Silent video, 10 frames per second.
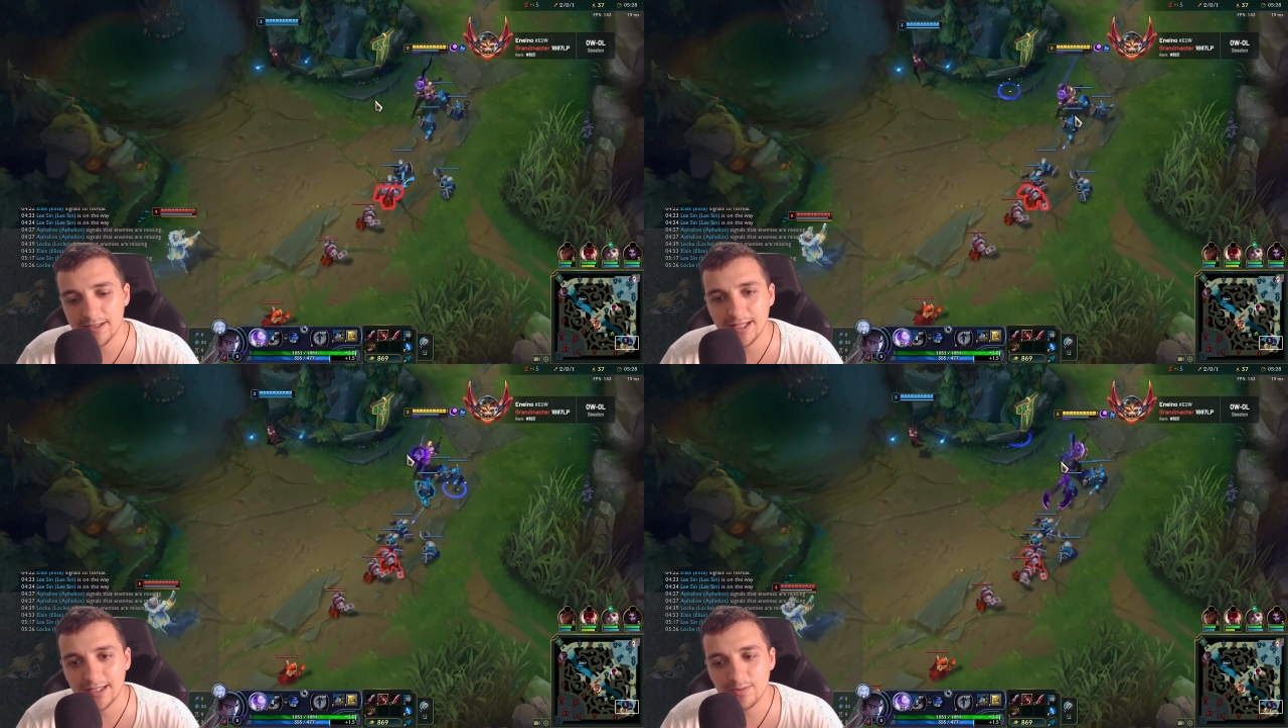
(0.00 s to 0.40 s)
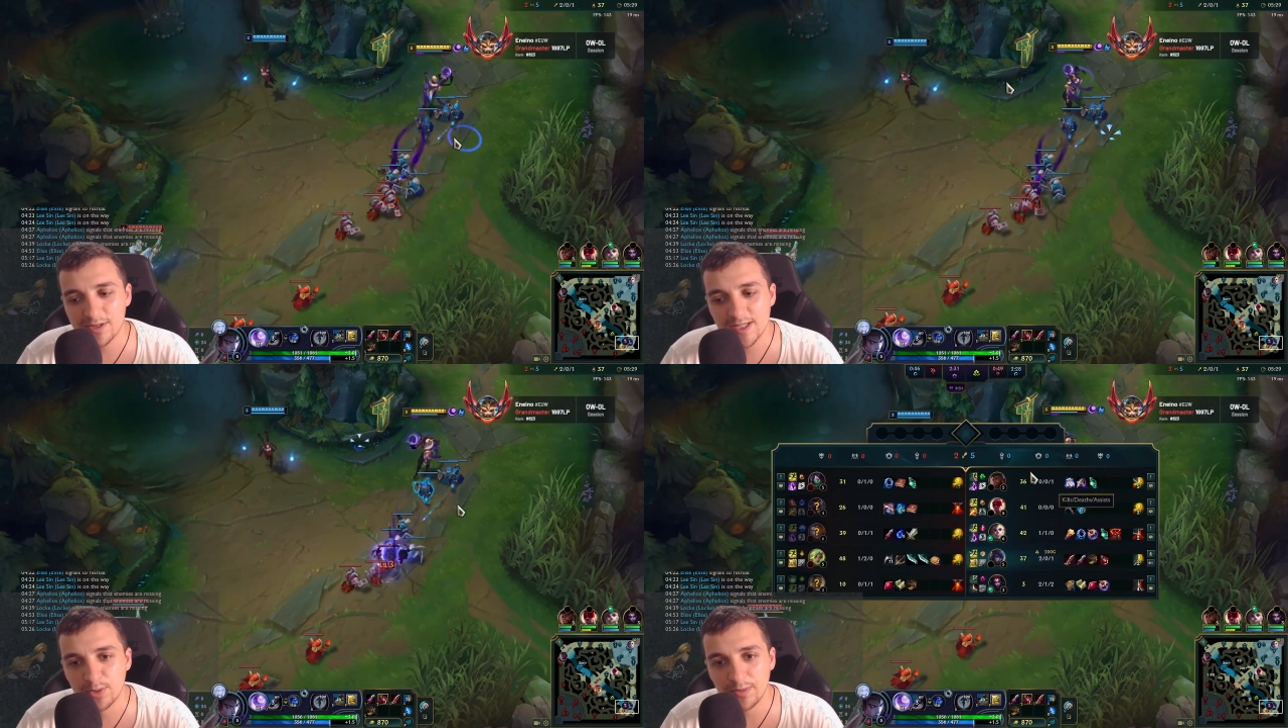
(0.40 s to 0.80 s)
Like that
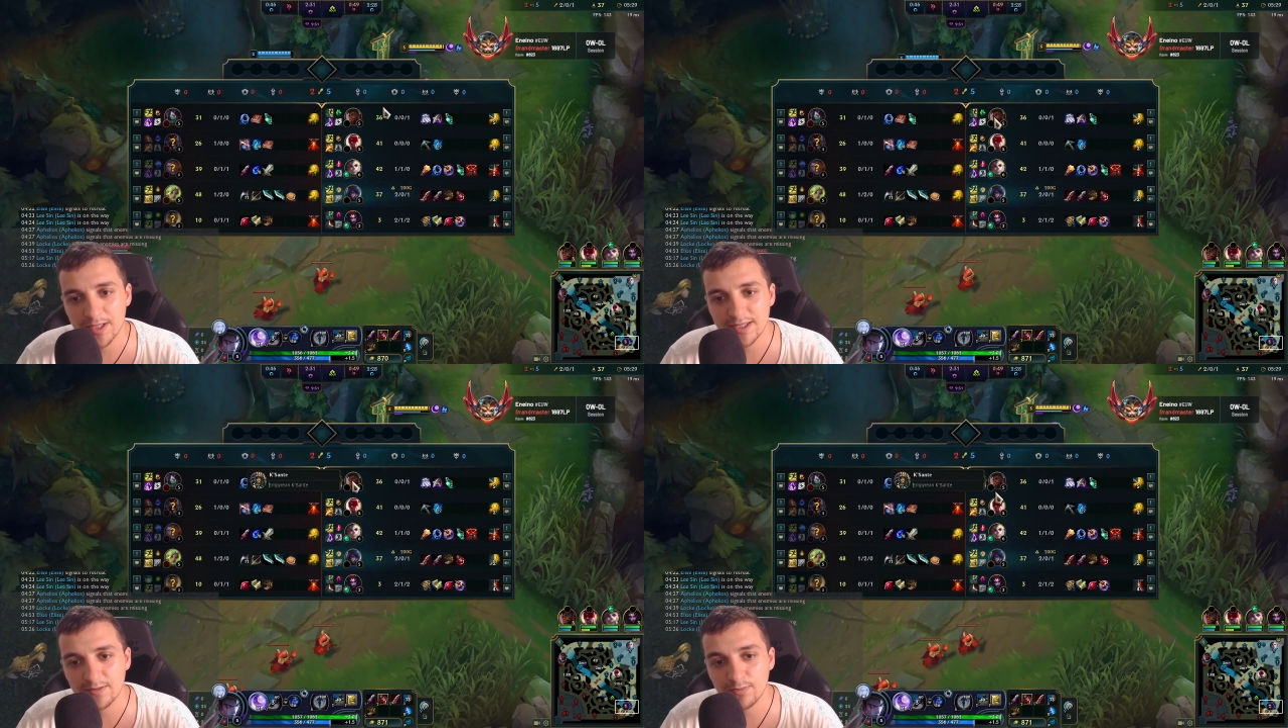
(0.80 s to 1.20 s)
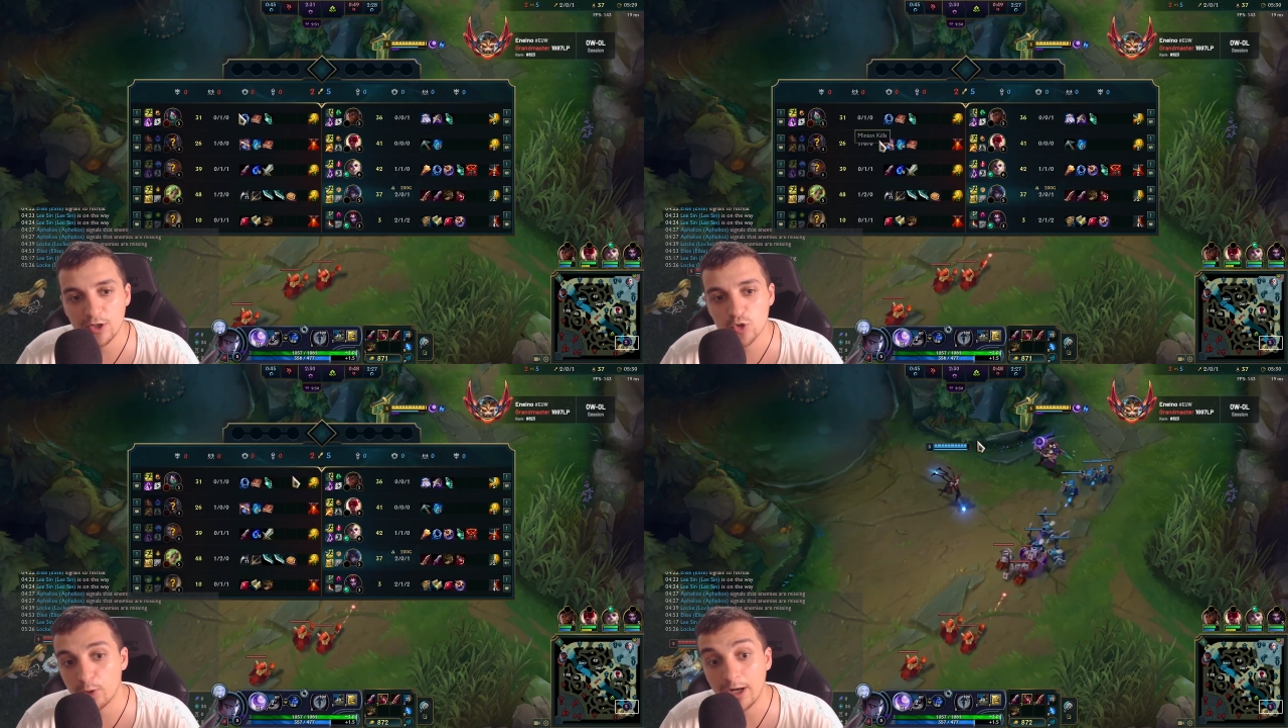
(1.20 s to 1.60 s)
simply means that my
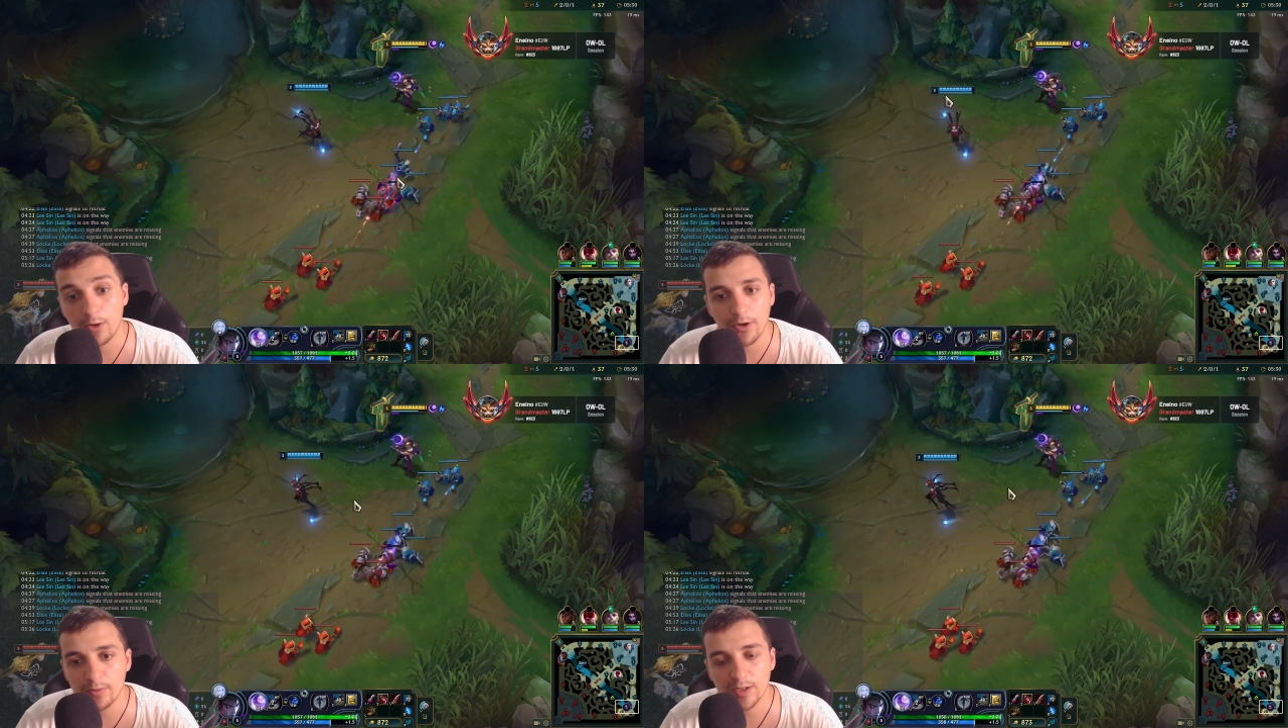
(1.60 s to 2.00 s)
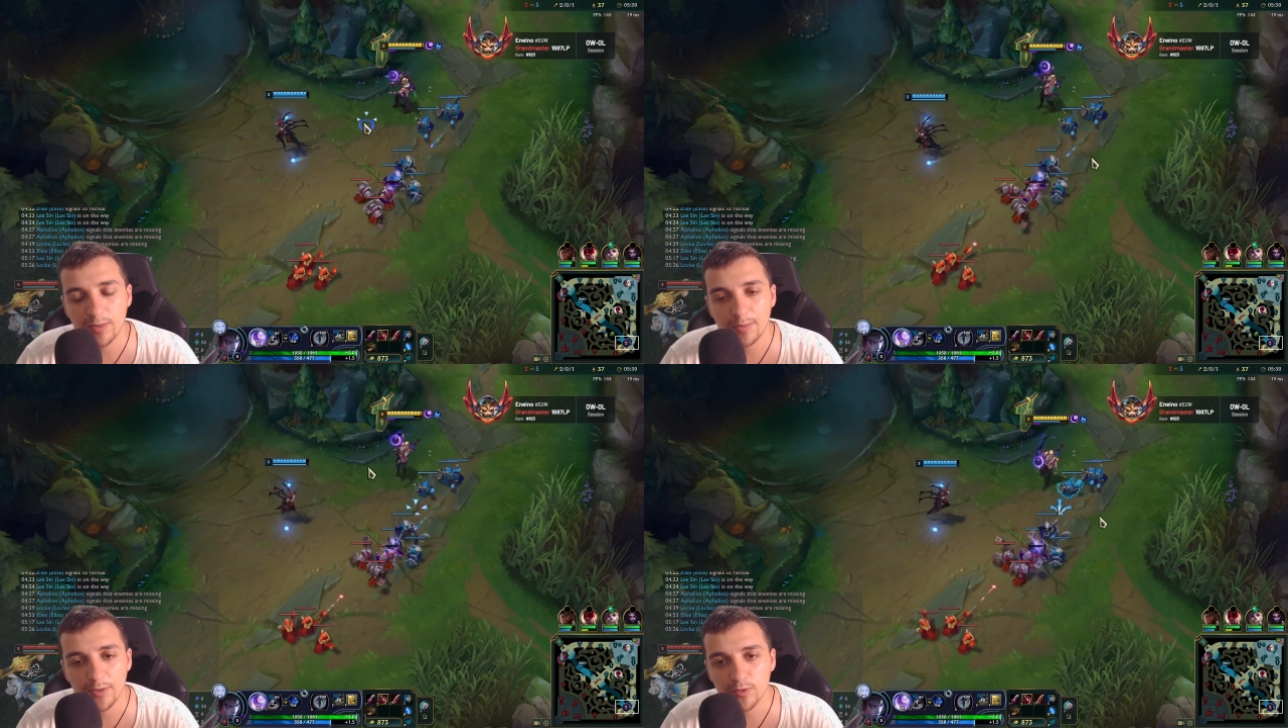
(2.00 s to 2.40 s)
support now can roam them
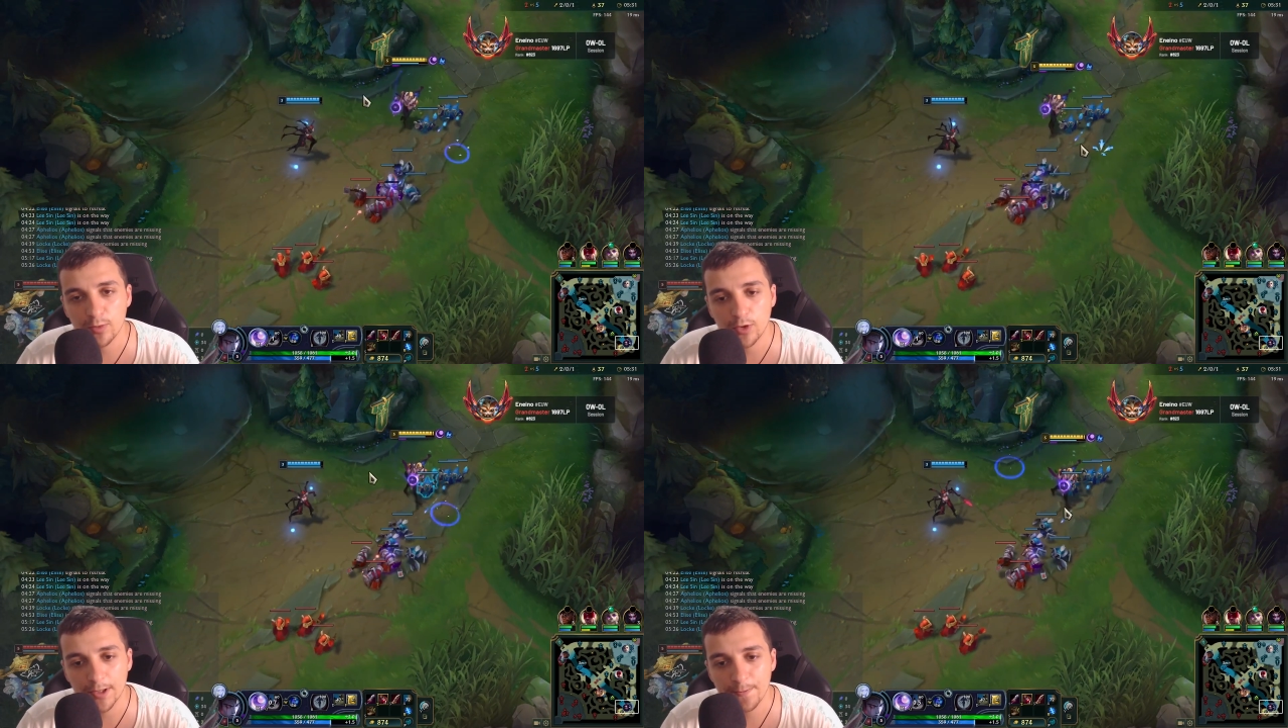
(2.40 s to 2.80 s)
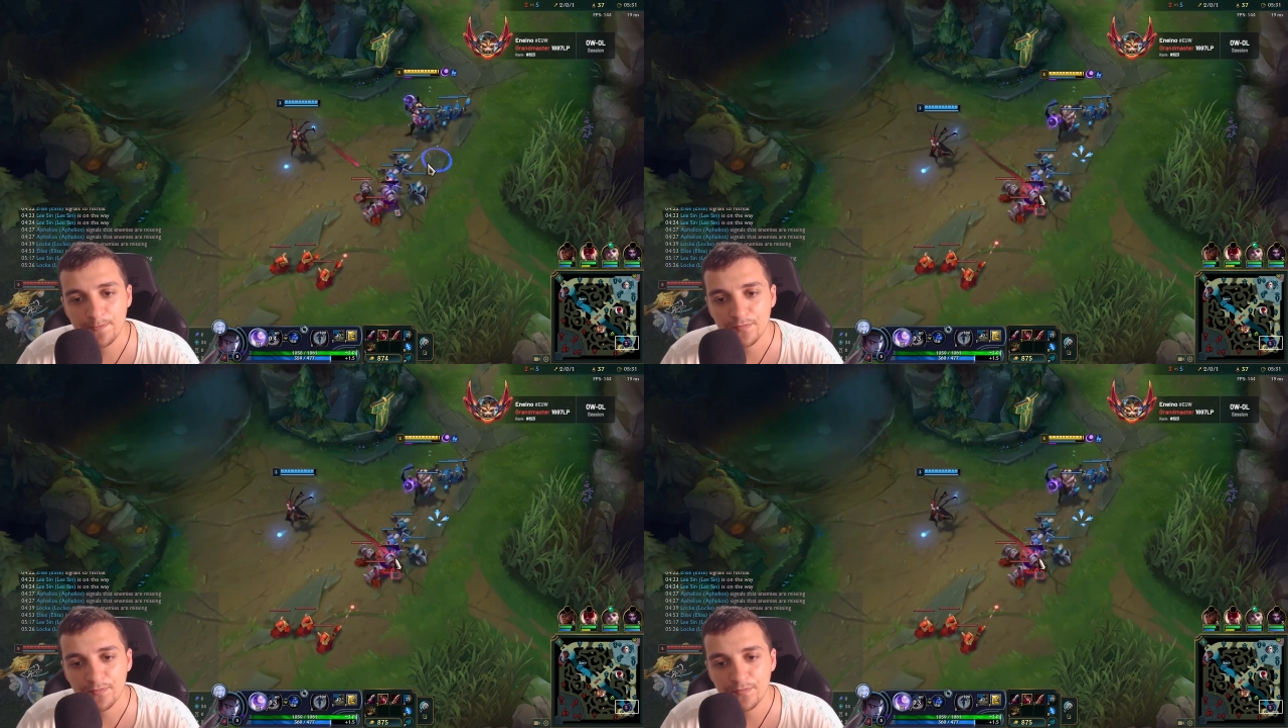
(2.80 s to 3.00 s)
up a bit more,